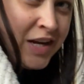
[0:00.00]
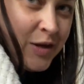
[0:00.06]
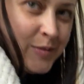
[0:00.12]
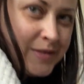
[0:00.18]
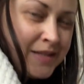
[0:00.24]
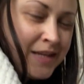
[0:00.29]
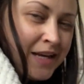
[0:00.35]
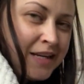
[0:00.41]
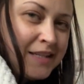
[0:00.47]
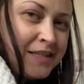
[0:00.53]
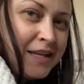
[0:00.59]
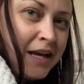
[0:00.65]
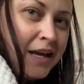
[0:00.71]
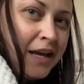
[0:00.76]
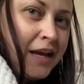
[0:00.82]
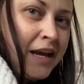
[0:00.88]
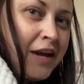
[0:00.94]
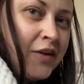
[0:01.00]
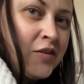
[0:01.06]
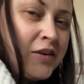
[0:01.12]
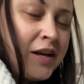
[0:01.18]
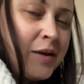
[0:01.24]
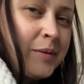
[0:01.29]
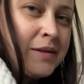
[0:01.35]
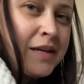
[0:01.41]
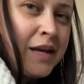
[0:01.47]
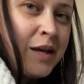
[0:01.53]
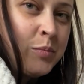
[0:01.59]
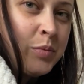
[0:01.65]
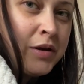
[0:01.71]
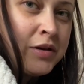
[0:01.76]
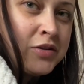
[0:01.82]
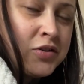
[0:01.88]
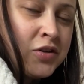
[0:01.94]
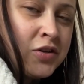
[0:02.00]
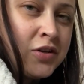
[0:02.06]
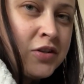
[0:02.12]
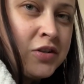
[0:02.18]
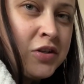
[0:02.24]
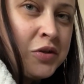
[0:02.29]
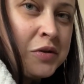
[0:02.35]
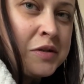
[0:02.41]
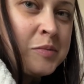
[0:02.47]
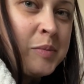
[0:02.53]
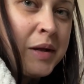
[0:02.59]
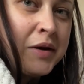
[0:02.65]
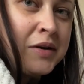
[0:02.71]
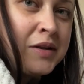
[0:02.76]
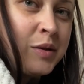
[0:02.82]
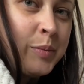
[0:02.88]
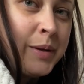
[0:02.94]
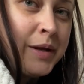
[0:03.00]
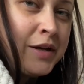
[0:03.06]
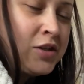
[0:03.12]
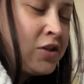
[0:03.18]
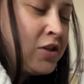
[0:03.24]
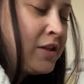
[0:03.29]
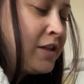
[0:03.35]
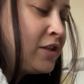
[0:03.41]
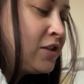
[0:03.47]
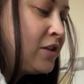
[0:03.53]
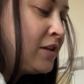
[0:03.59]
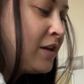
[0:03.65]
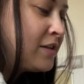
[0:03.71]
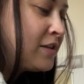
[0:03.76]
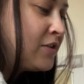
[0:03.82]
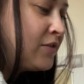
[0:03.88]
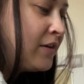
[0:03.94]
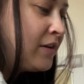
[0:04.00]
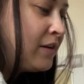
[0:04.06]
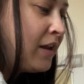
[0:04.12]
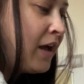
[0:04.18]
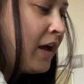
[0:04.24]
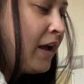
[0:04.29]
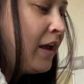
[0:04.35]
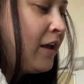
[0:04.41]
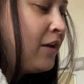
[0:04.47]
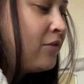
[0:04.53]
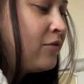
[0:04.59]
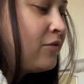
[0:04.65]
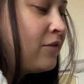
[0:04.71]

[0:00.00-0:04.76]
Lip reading: I was like saying every time I take a picture, she looks better in the picture than she does in real life.